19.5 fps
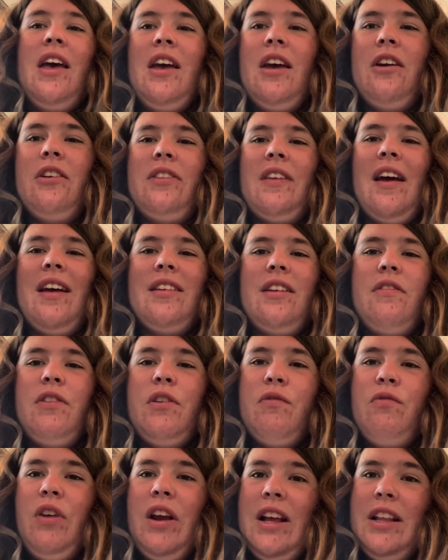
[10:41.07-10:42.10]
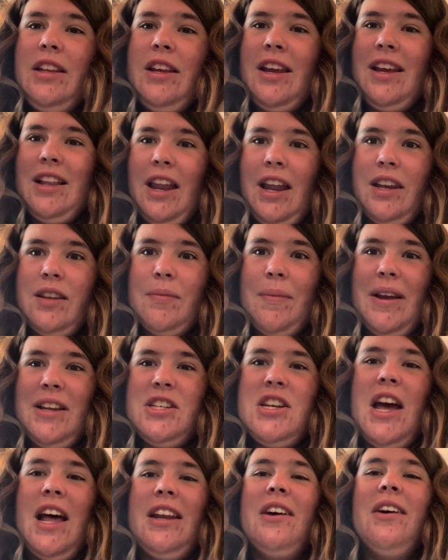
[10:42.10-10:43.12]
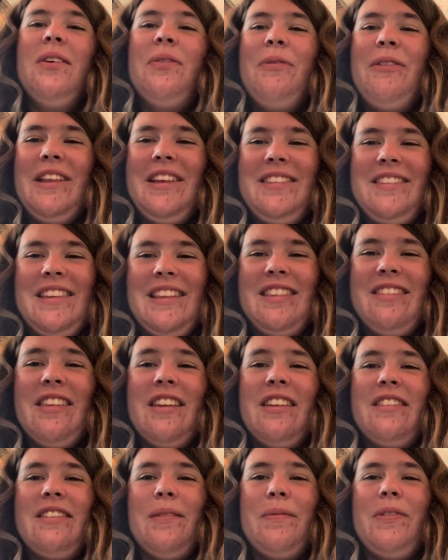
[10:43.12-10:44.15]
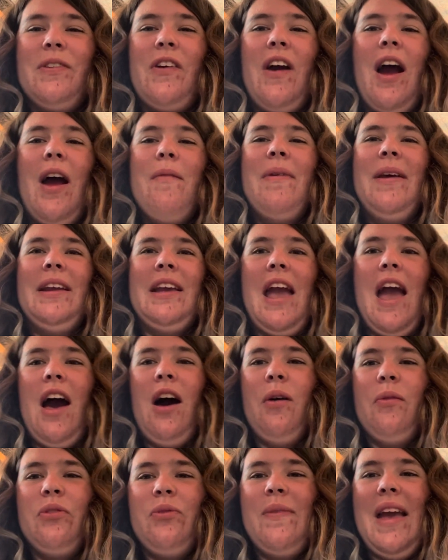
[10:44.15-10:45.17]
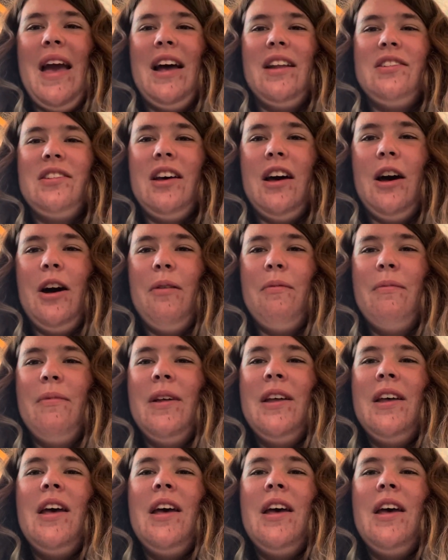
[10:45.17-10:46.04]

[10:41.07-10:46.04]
And if you really liked my channel, please consider subscribing. It helps me out a ton.